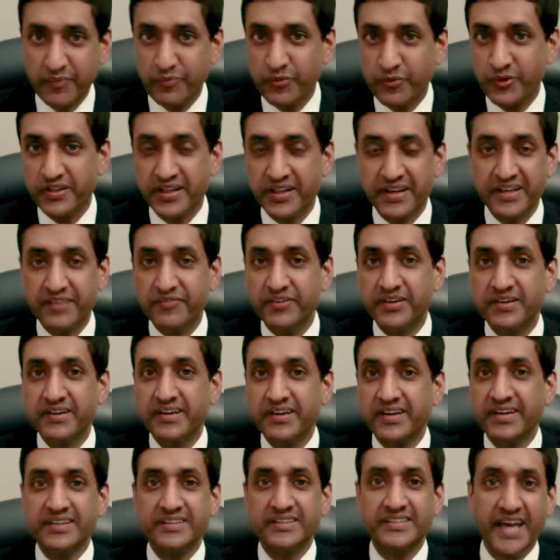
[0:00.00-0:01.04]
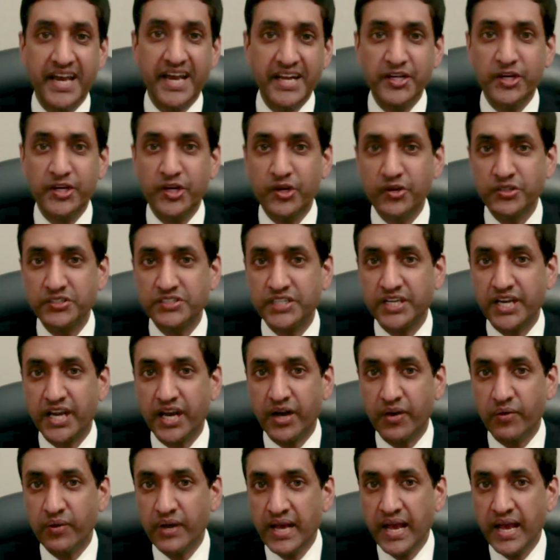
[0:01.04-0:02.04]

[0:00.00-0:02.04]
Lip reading: or then even 10 years ago.